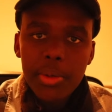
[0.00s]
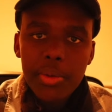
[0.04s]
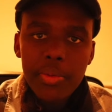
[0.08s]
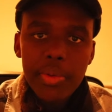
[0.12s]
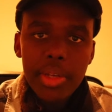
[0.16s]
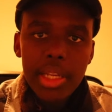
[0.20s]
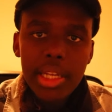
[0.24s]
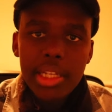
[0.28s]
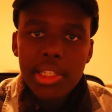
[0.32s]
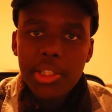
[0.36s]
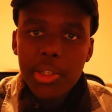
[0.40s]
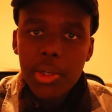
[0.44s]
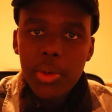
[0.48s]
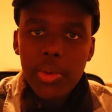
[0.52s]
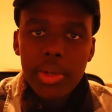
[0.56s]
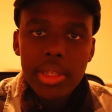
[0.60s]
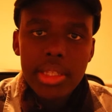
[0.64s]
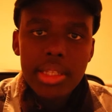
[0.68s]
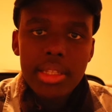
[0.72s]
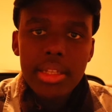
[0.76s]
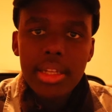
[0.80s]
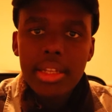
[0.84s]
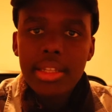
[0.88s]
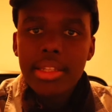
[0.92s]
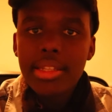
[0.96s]
Luffy like she always
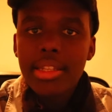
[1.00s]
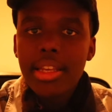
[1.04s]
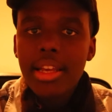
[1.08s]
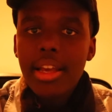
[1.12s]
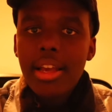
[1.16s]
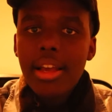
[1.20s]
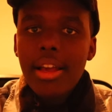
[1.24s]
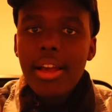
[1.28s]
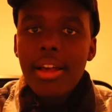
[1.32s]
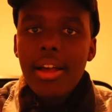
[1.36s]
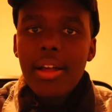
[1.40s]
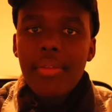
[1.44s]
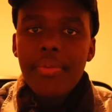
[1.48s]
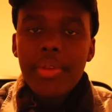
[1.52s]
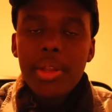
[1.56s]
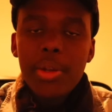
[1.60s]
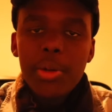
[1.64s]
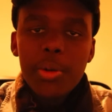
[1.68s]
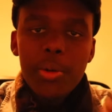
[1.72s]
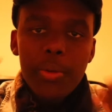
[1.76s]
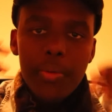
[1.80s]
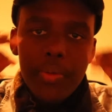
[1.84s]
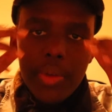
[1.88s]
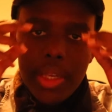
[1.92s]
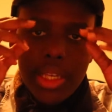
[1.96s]
does, and then
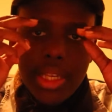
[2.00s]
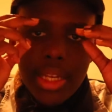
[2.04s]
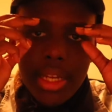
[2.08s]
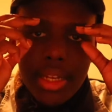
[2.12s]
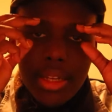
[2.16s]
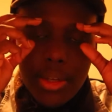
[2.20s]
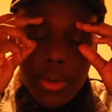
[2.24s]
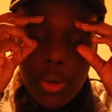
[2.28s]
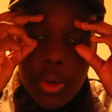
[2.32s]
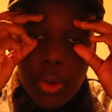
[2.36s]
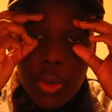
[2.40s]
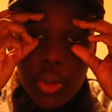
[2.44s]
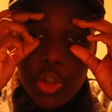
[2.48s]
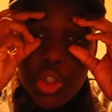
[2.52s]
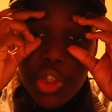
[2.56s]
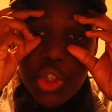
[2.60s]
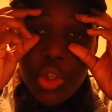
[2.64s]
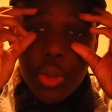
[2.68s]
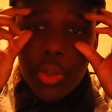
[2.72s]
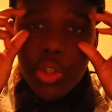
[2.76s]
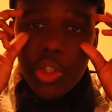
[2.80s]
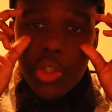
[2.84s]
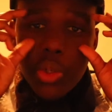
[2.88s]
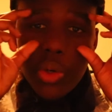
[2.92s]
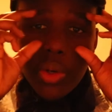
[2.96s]
Luffy turned all
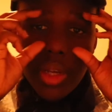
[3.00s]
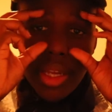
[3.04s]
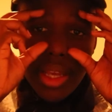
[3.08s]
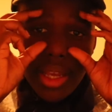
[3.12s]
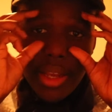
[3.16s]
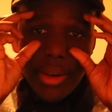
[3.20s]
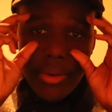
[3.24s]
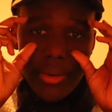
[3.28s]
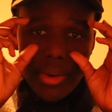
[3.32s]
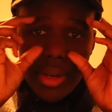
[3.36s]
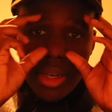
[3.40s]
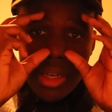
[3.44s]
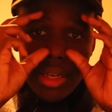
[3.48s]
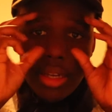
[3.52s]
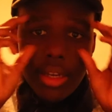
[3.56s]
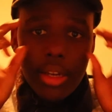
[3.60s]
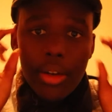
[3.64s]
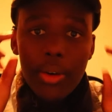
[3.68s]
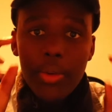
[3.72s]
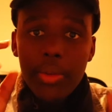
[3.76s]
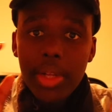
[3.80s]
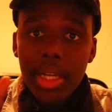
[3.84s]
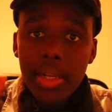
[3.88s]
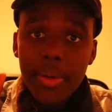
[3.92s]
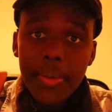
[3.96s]
shoujo like, right?
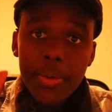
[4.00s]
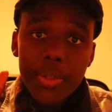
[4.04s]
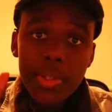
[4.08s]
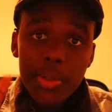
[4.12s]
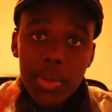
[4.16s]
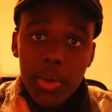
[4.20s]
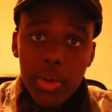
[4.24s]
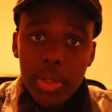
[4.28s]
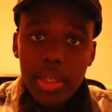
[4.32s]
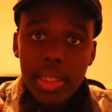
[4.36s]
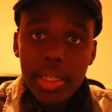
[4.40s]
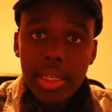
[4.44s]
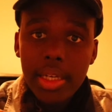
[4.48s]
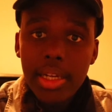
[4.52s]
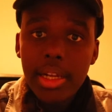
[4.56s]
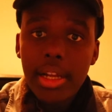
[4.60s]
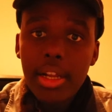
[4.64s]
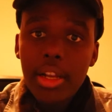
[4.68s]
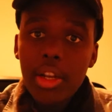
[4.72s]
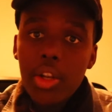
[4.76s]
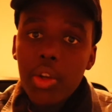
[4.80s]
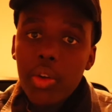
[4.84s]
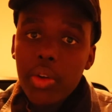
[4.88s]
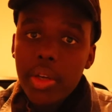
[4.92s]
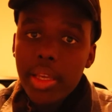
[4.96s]
That was Oda
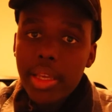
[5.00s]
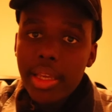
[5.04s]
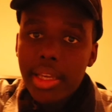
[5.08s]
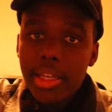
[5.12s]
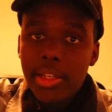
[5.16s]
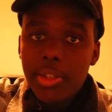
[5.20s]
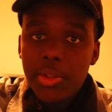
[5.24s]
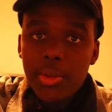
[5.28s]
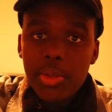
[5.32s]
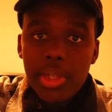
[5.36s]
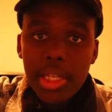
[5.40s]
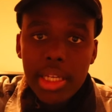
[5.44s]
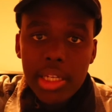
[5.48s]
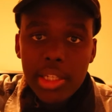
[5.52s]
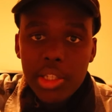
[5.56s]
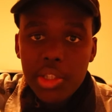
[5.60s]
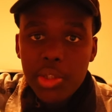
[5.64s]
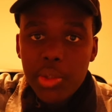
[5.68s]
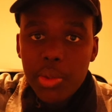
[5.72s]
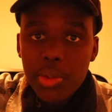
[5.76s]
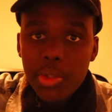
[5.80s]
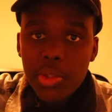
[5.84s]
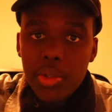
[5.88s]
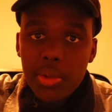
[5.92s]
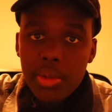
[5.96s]
looking into like
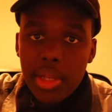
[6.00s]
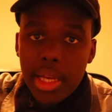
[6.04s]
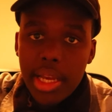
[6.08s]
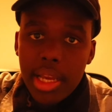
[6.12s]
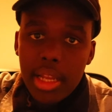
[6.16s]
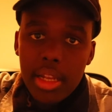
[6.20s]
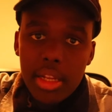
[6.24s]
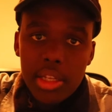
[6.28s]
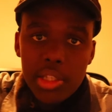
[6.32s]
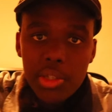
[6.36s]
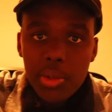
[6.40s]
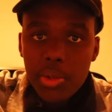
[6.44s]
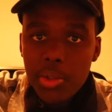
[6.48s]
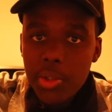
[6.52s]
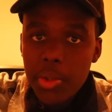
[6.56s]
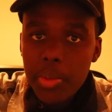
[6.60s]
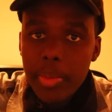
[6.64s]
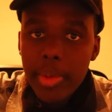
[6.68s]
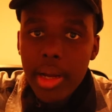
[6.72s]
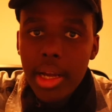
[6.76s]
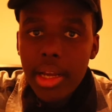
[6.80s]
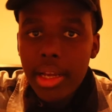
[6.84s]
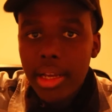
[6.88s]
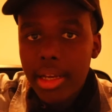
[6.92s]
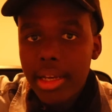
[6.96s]
shoujo, that kind of shoujo
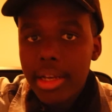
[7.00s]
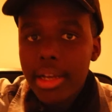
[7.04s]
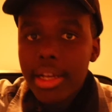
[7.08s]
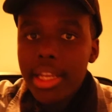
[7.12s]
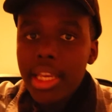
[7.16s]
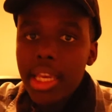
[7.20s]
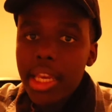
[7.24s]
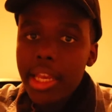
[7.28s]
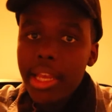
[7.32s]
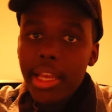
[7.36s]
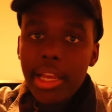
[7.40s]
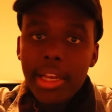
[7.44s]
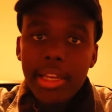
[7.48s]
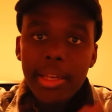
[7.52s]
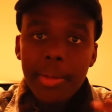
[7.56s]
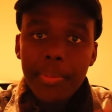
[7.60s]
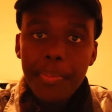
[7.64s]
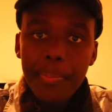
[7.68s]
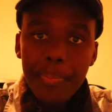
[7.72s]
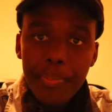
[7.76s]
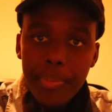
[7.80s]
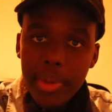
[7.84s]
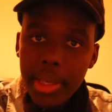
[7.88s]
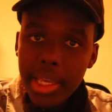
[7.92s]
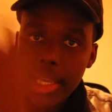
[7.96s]
manga, and
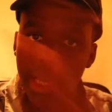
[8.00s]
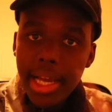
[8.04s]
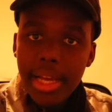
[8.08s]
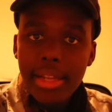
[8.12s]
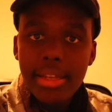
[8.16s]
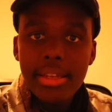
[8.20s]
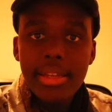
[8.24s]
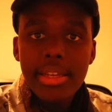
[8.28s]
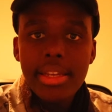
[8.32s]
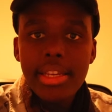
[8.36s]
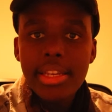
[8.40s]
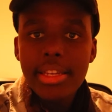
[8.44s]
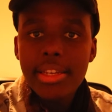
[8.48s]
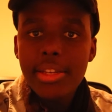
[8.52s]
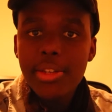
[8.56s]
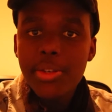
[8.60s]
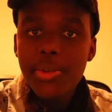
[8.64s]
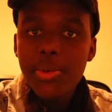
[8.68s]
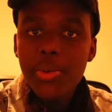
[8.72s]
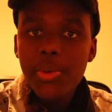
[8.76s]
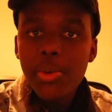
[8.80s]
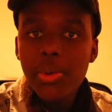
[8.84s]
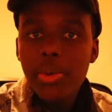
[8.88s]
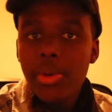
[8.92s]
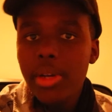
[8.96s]
he added it
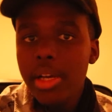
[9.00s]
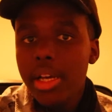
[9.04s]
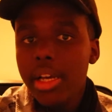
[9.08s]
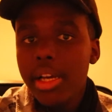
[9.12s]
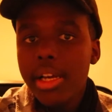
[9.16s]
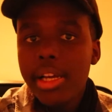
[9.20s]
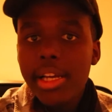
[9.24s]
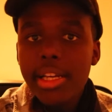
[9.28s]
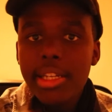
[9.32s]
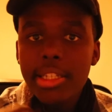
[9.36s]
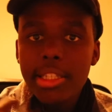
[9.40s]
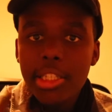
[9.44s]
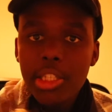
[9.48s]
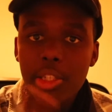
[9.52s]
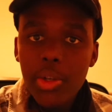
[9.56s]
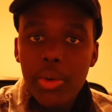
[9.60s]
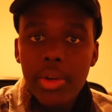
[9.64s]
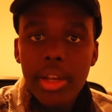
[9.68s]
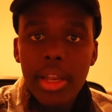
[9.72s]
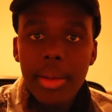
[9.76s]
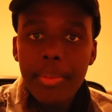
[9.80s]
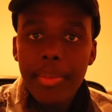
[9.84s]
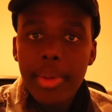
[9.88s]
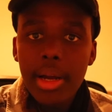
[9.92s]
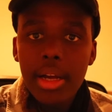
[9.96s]
into his
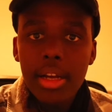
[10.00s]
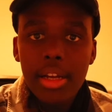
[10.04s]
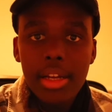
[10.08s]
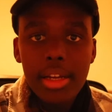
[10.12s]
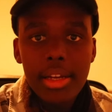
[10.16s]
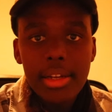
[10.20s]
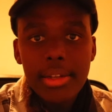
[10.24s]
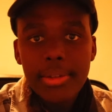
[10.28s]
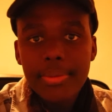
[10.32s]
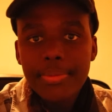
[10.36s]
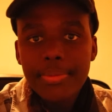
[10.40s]
shonen manga.